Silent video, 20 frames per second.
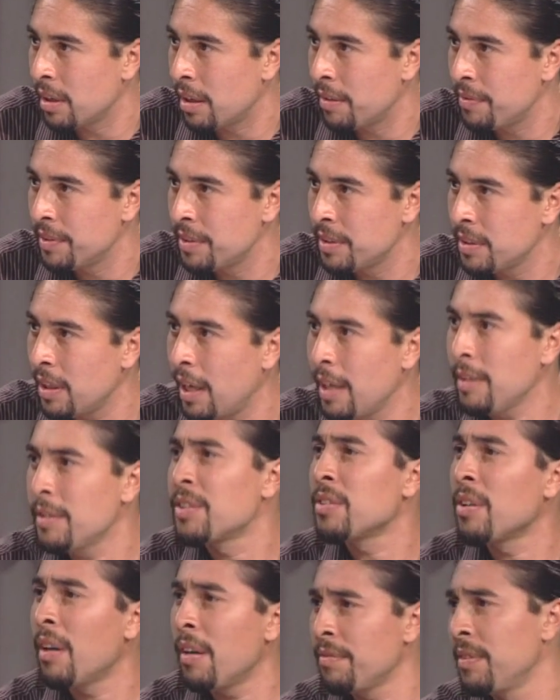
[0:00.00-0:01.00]
office, and I
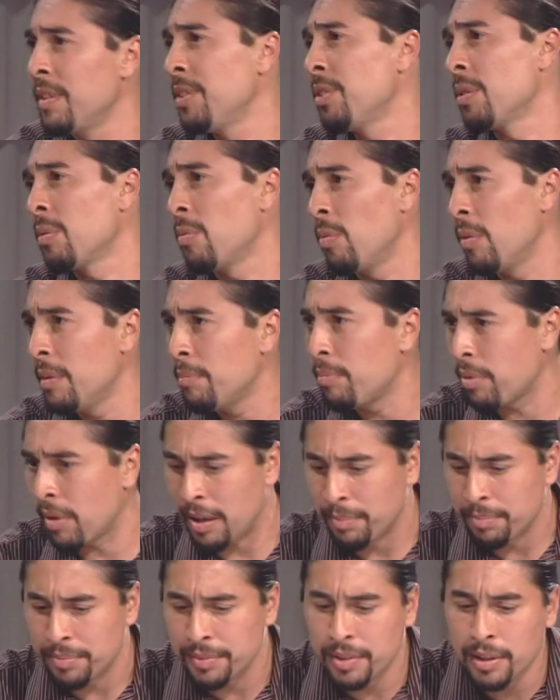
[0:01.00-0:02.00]
solve District 1
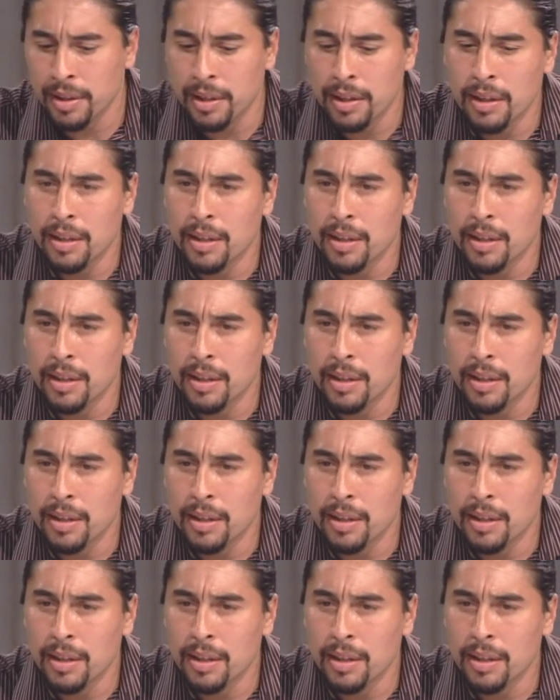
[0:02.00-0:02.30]
problems.